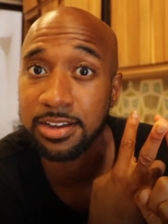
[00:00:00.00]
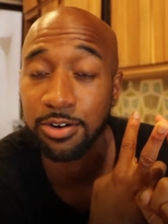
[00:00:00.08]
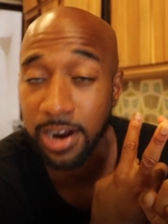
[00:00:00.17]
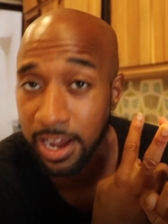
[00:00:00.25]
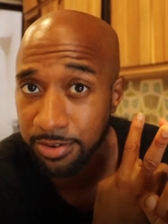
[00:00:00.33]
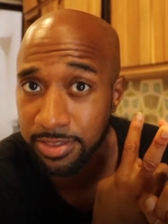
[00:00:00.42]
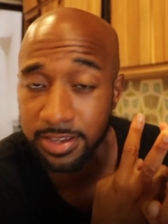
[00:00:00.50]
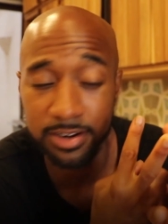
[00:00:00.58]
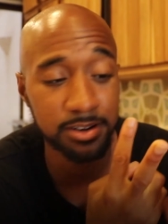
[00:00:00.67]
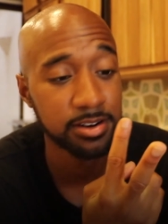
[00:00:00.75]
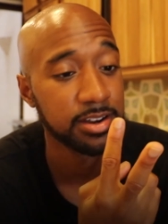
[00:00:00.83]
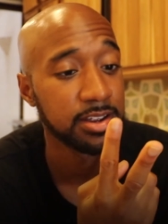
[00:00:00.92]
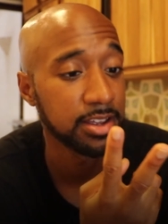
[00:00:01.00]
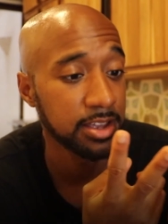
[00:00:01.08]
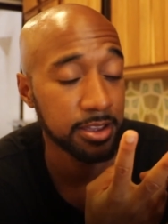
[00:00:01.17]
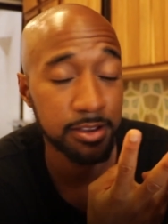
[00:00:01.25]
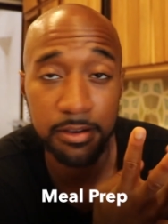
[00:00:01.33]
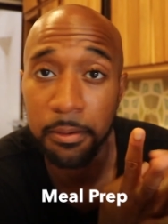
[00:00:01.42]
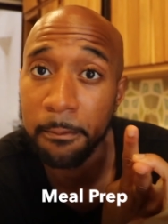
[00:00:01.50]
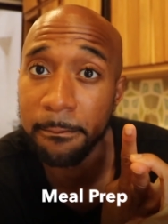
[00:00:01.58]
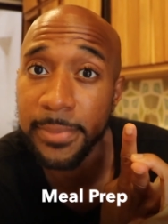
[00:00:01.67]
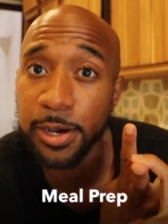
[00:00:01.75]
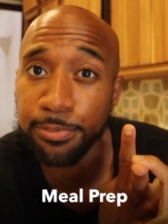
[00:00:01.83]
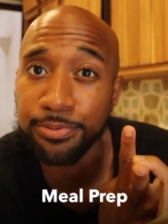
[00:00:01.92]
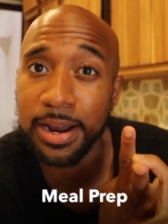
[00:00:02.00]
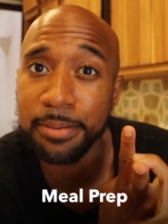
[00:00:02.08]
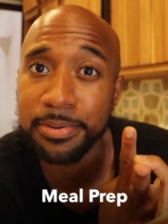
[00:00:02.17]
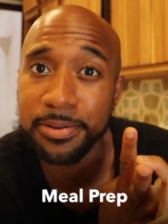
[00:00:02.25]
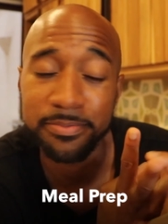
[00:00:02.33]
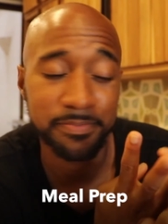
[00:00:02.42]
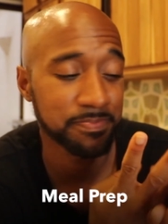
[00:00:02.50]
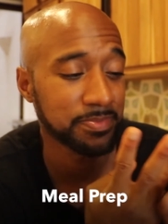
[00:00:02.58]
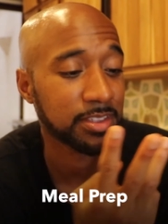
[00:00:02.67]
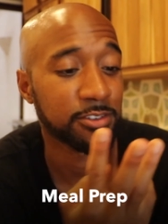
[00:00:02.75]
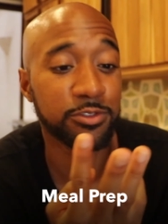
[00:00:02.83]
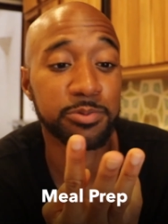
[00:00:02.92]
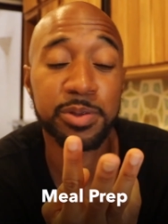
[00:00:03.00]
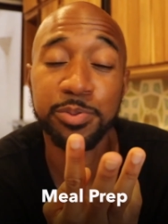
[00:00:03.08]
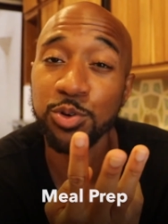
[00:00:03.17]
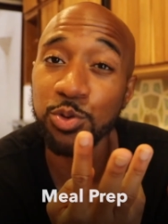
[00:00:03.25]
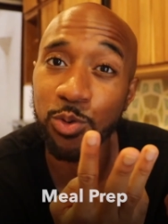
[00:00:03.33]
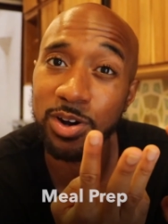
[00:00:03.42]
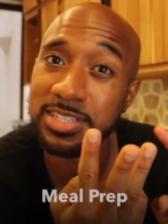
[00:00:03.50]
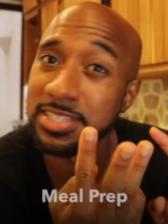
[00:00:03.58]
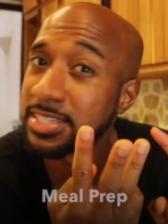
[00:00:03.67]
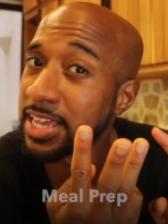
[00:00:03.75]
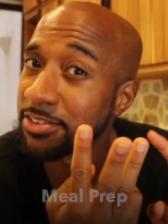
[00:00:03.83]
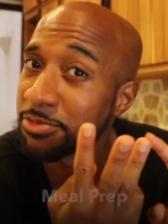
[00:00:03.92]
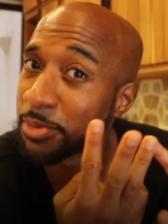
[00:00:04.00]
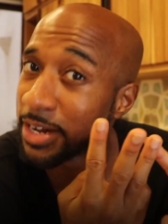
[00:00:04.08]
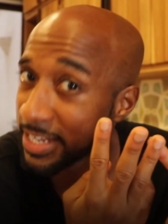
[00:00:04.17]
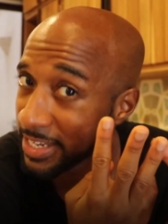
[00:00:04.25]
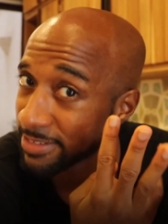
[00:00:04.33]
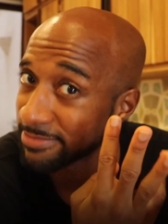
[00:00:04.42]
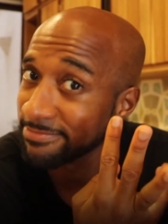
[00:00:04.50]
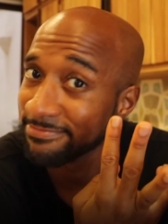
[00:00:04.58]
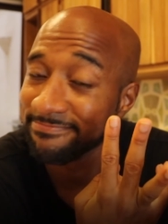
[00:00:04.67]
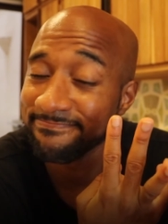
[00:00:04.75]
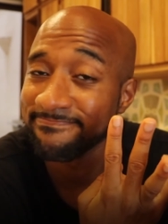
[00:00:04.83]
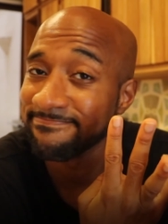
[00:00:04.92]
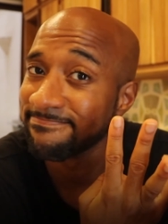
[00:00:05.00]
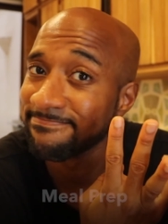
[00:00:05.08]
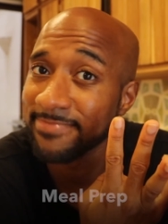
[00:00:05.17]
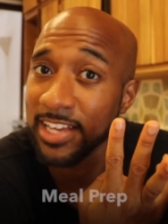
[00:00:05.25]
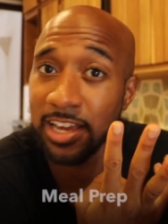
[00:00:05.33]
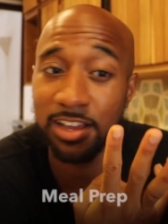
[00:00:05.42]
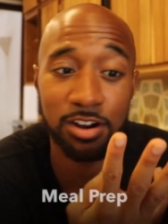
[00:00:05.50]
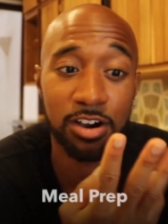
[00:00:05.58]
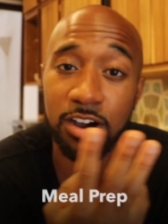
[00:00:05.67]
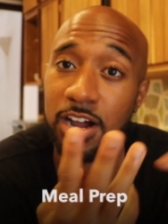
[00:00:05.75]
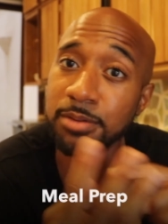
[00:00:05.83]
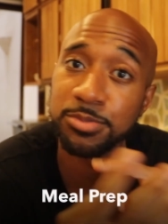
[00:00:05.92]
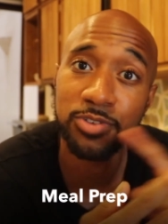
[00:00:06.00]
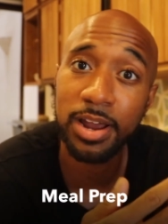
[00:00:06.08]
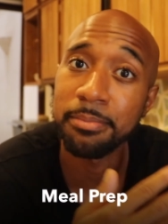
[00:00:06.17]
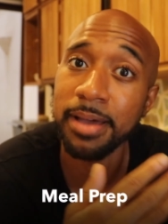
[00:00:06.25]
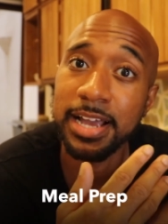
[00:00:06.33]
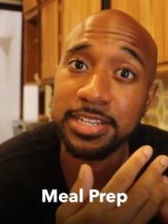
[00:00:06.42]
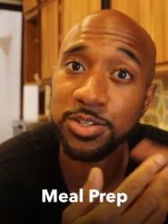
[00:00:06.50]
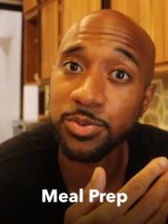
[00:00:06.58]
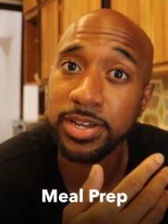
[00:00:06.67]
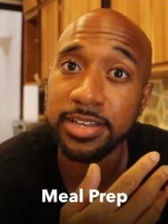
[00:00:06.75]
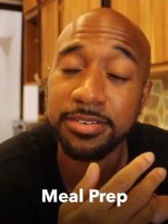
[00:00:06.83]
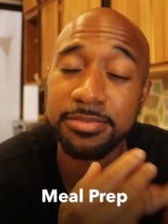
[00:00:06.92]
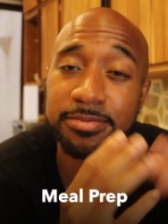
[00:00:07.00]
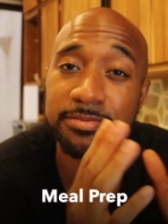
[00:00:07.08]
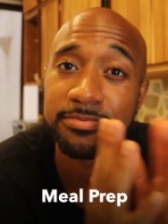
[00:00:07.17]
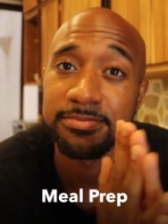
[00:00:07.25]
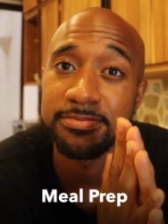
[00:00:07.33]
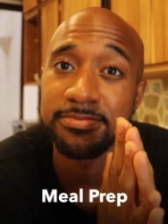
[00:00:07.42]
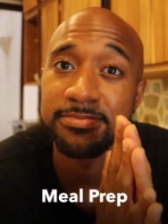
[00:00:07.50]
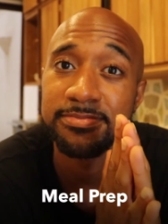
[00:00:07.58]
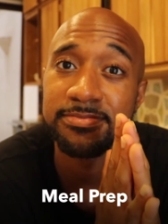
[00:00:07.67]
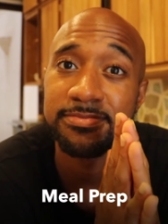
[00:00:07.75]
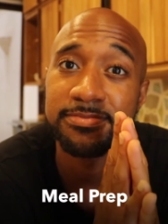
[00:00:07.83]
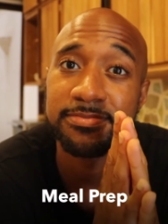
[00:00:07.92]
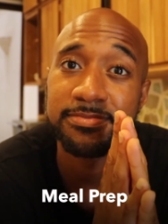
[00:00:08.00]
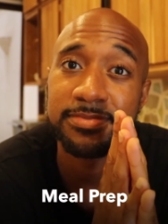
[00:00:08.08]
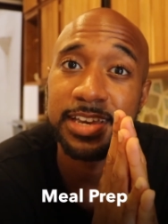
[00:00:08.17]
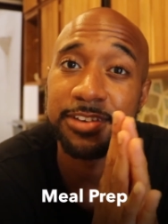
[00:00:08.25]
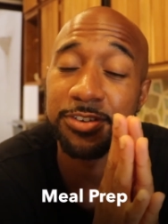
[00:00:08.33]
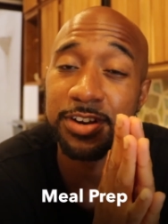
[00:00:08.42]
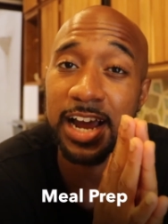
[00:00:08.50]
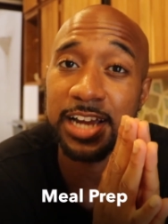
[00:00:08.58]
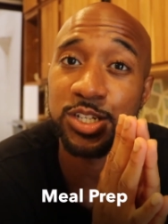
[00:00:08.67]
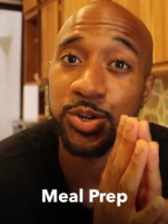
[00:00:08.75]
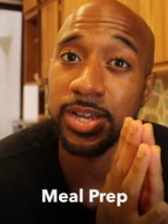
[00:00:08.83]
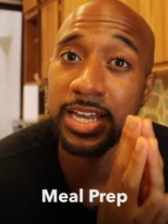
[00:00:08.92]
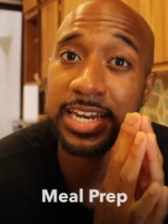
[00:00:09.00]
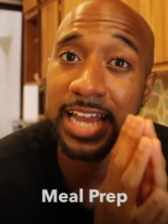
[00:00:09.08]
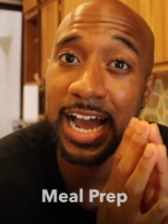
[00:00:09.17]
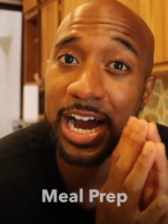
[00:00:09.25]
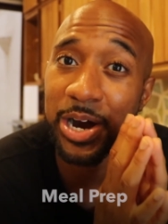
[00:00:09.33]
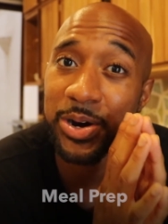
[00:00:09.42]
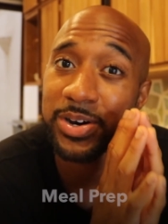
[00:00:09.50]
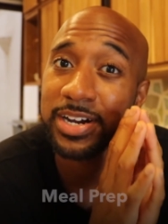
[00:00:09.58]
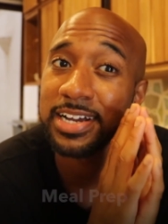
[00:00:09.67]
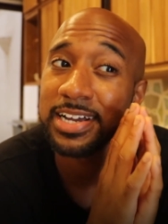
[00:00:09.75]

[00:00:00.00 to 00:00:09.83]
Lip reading: or healthier, meal prep. For people who want to save money, it all comes right back to it. If you're not doing it now